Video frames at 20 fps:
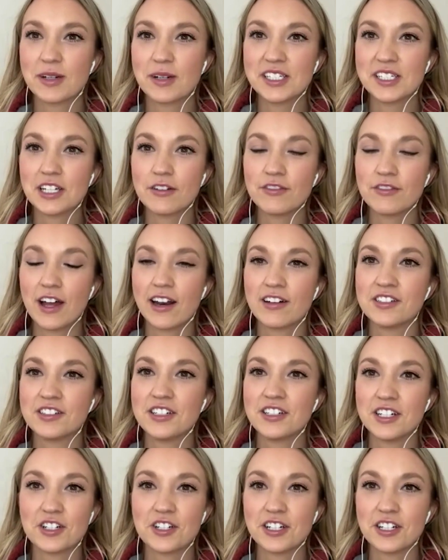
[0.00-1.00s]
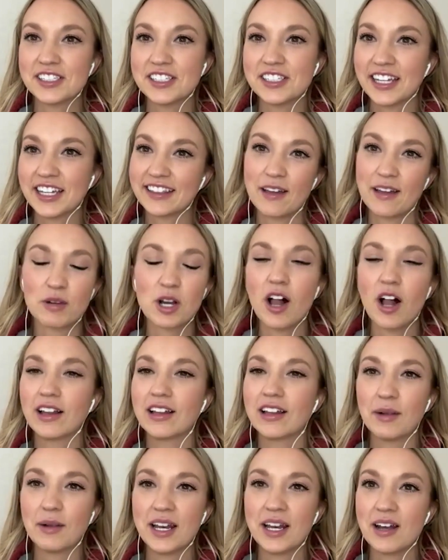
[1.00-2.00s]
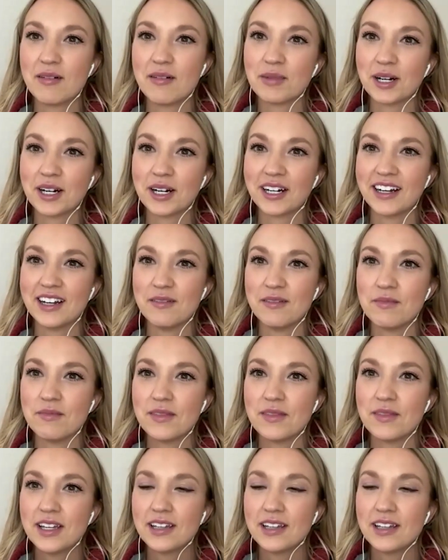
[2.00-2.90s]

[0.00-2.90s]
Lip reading: myself at auditions, like them calling my number, and